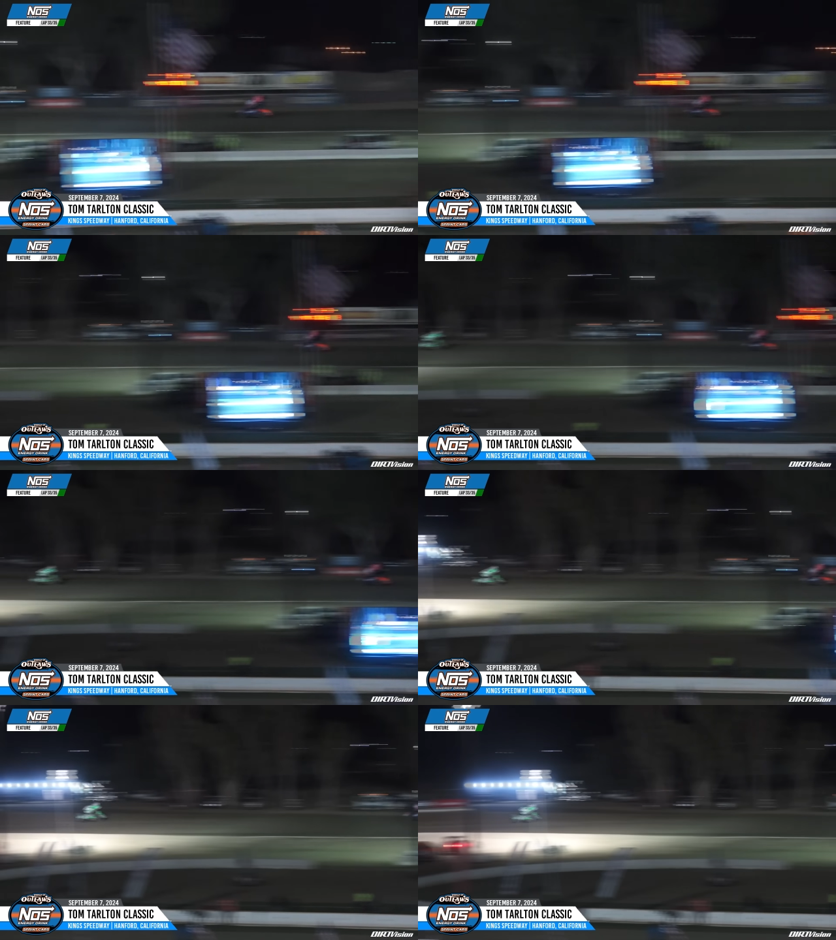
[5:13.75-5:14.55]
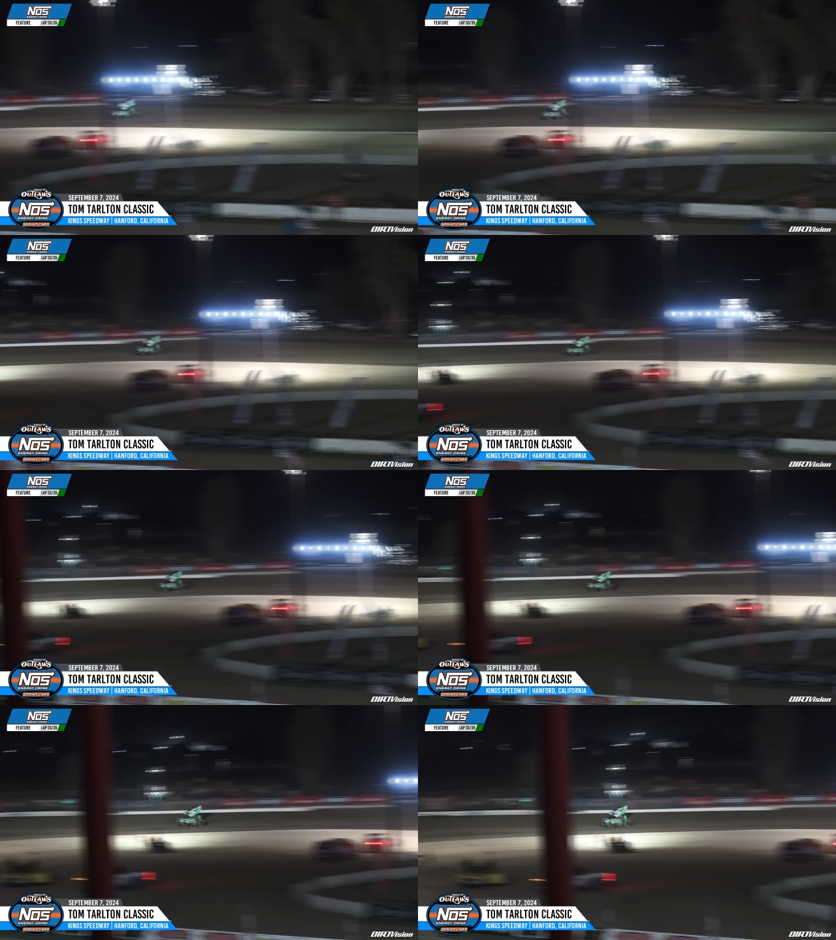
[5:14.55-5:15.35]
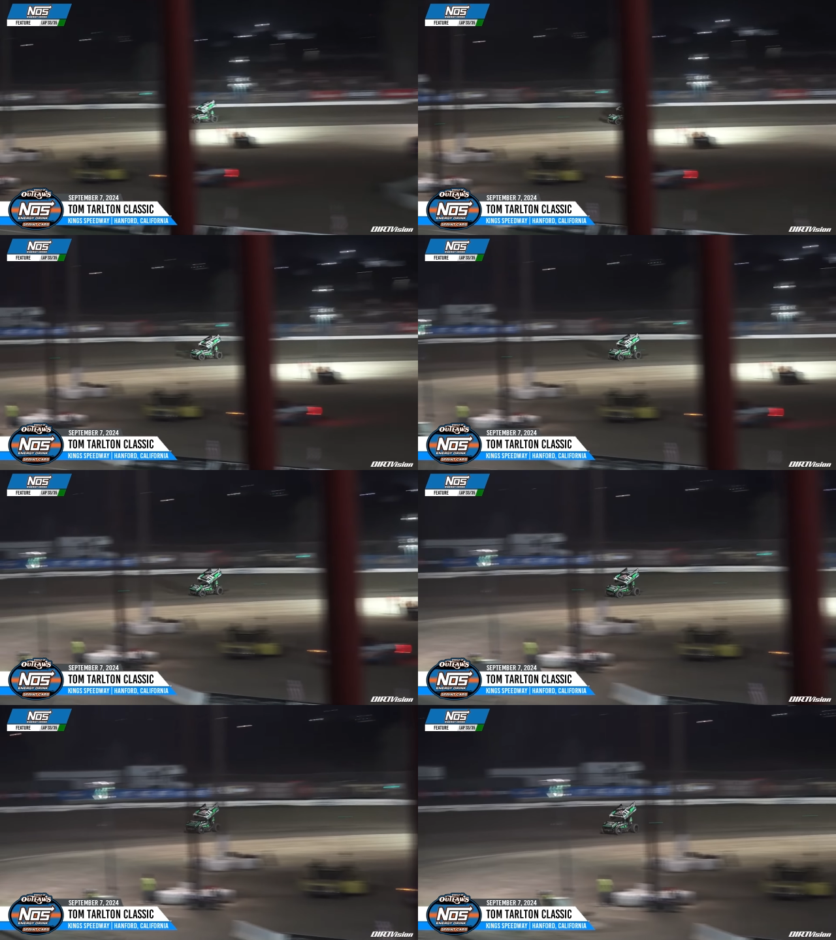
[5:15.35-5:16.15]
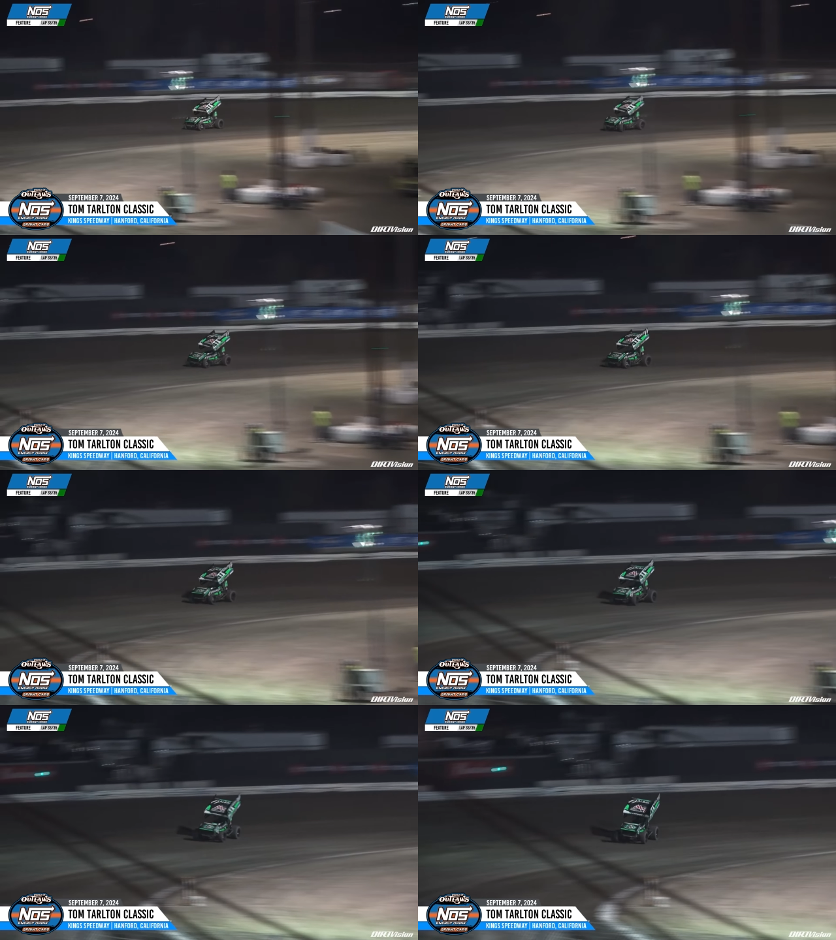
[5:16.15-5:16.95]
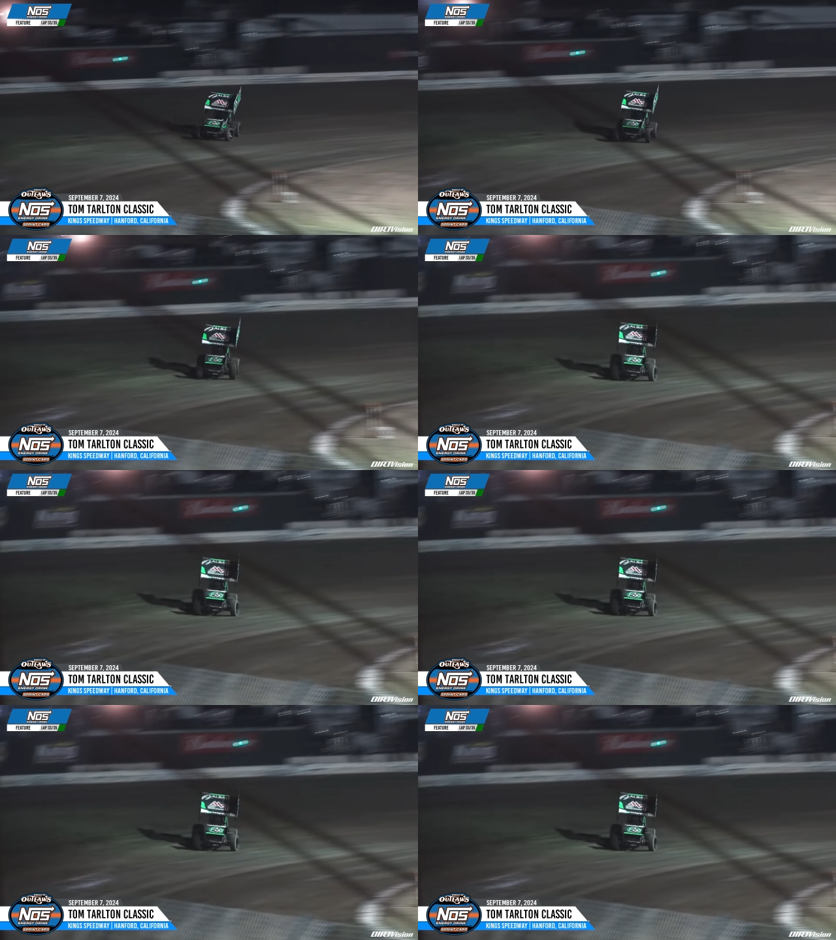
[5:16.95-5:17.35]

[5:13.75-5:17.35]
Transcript: No face is visible, so there are no lips to read.